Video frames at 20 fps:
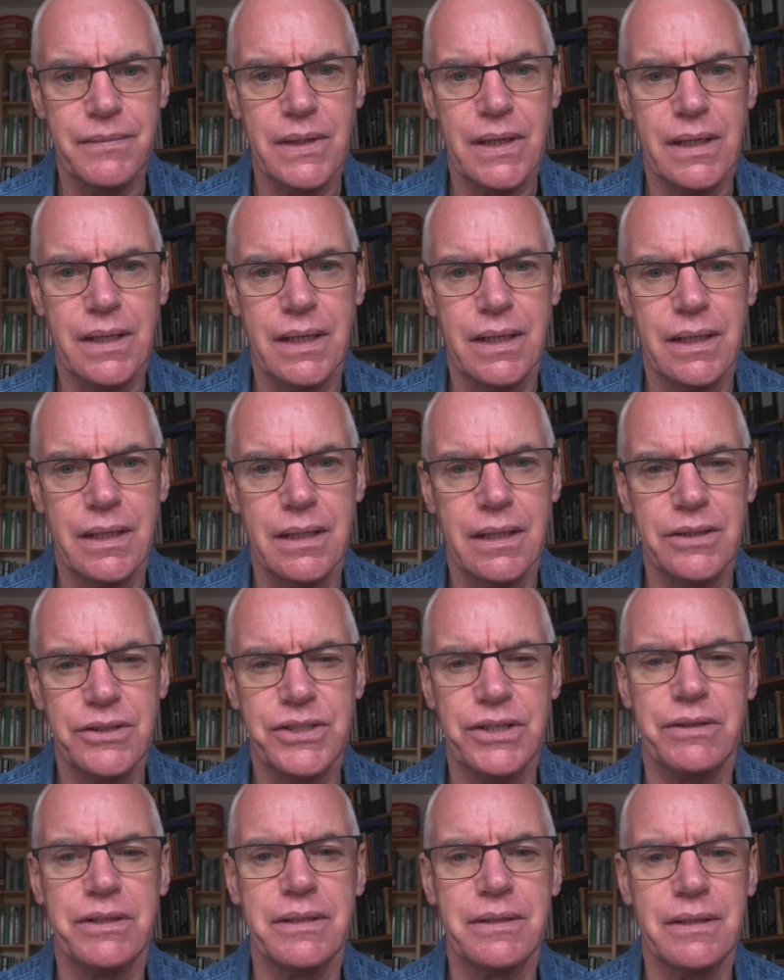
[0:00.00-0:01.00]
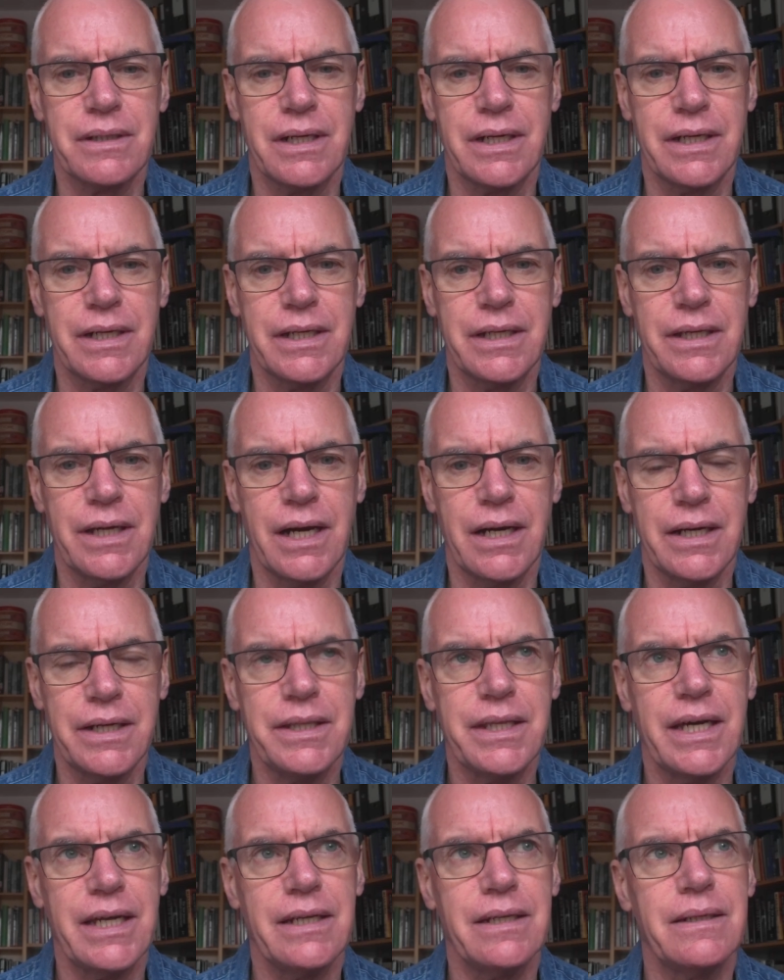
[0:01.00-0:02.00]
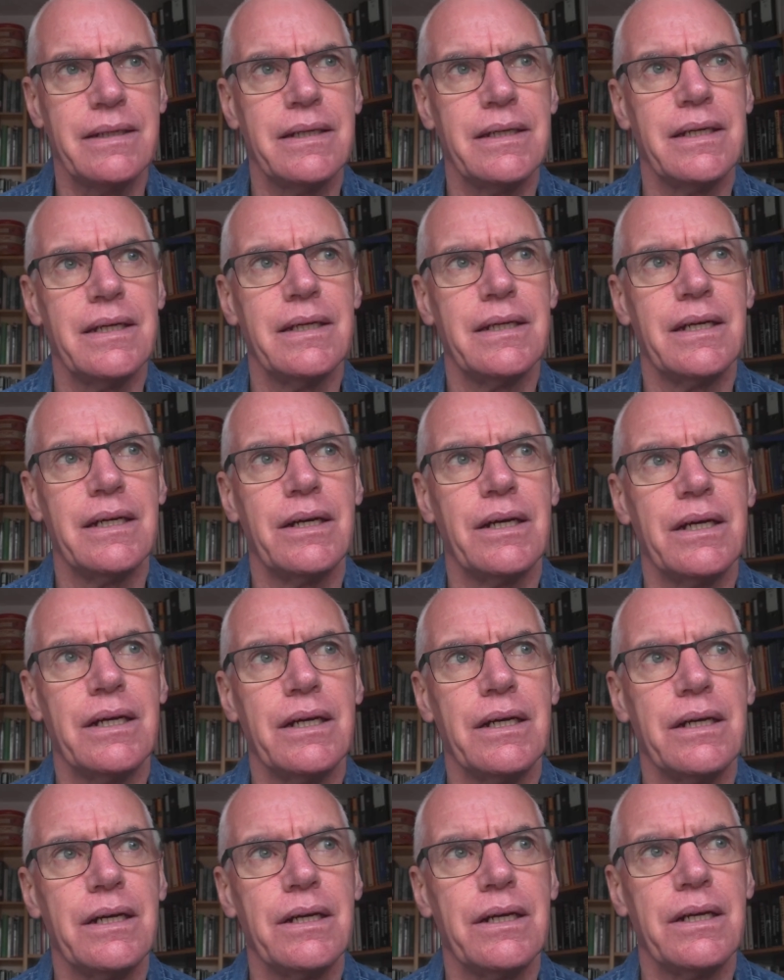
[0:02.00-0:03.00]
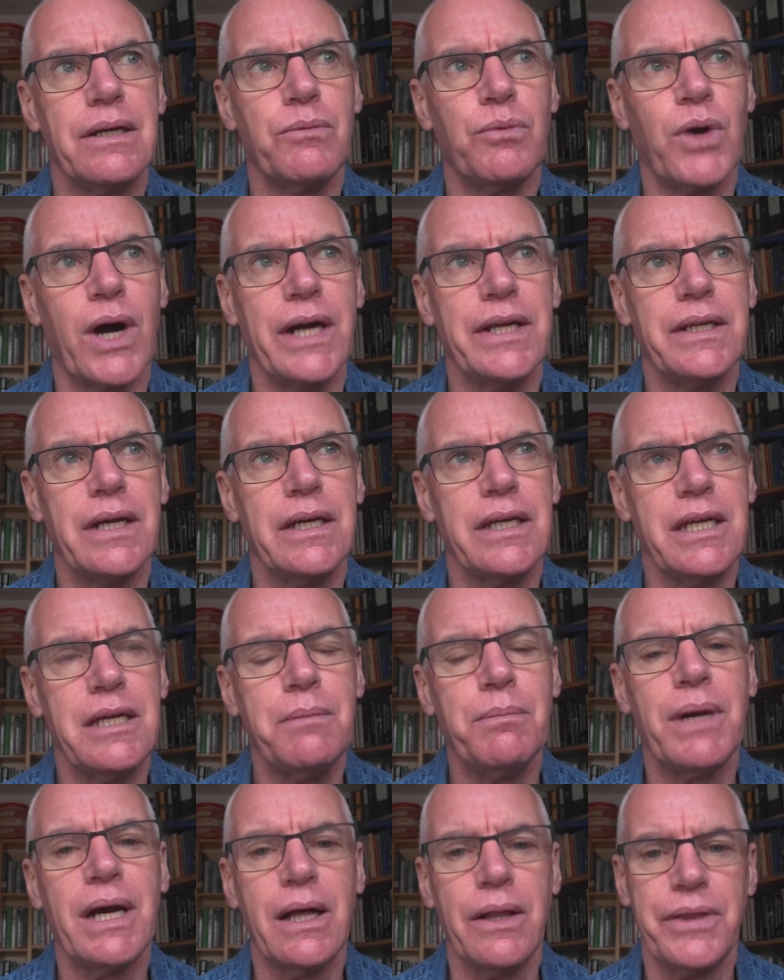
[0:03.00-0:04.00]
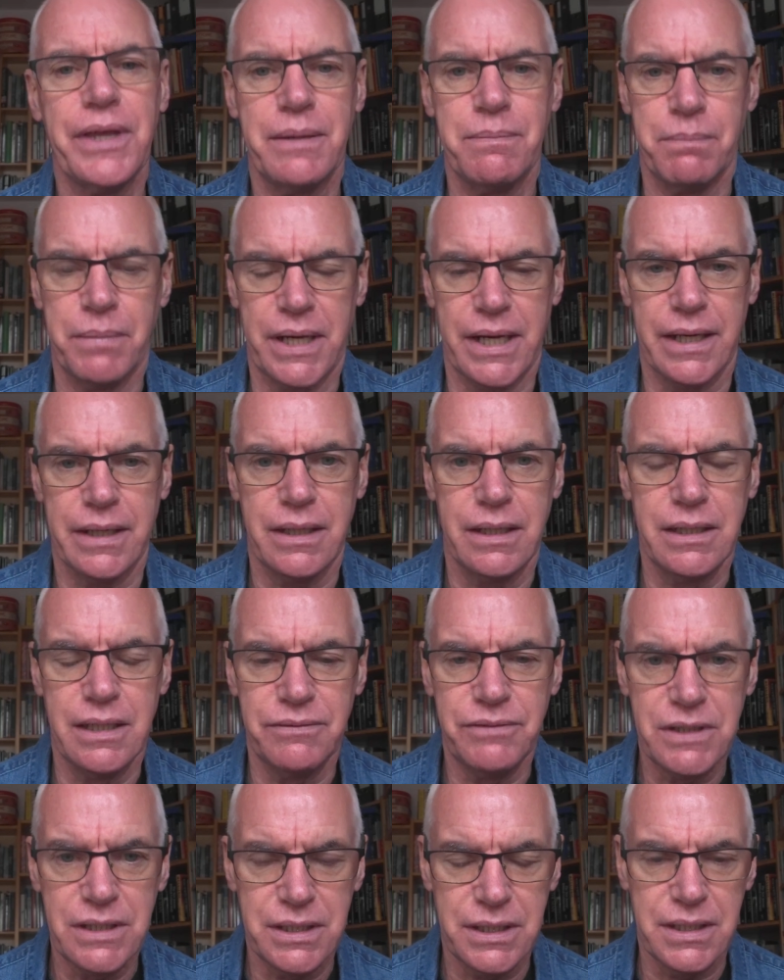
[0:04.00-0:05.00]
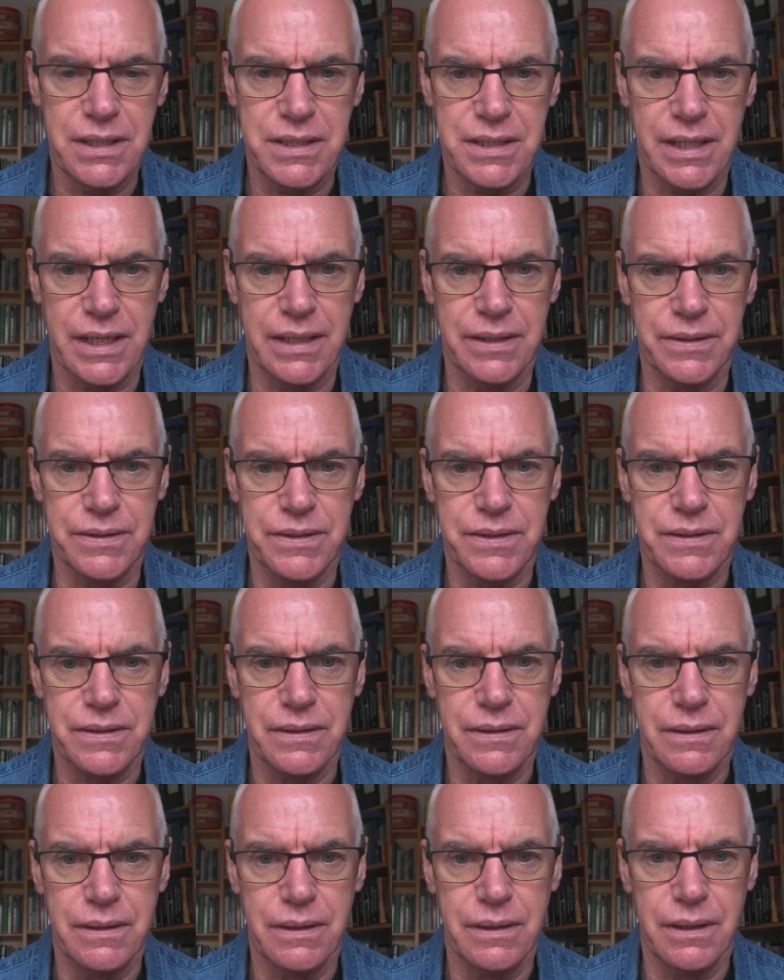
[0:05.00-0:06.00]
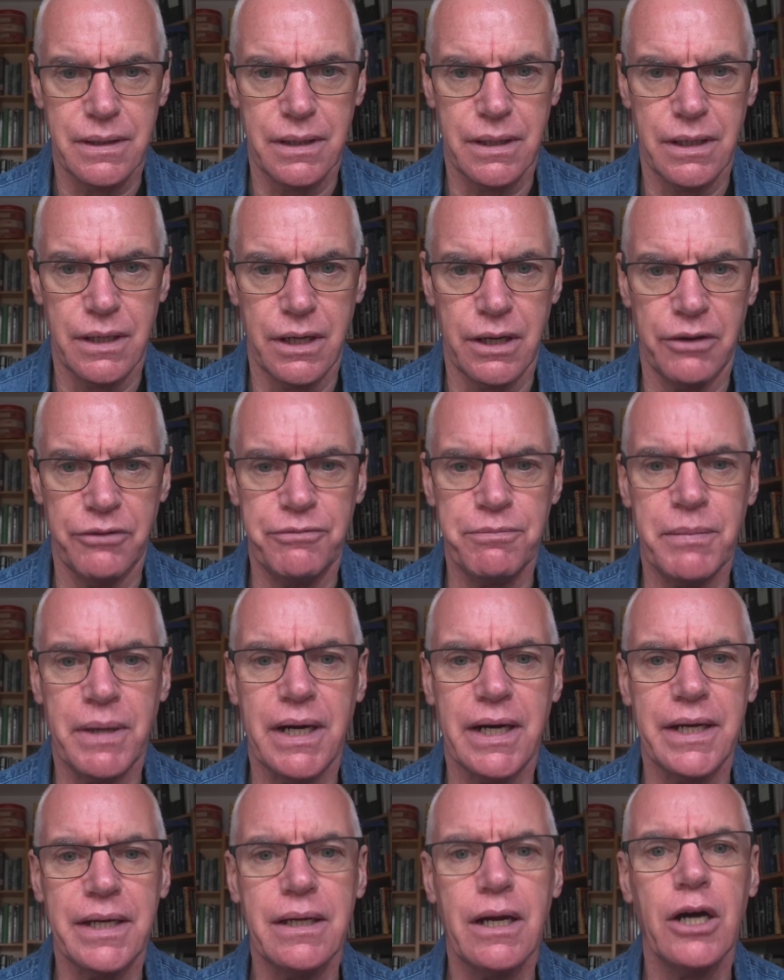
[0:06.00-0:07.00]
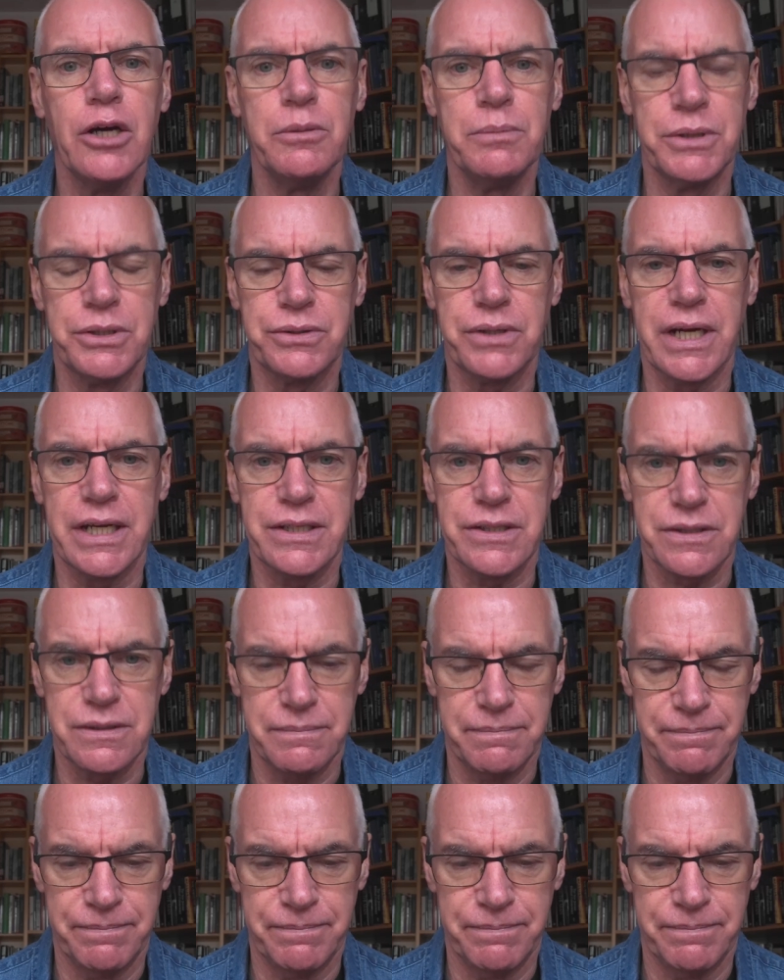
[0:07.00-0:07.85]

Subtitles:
I then email them back, giving details of my home address.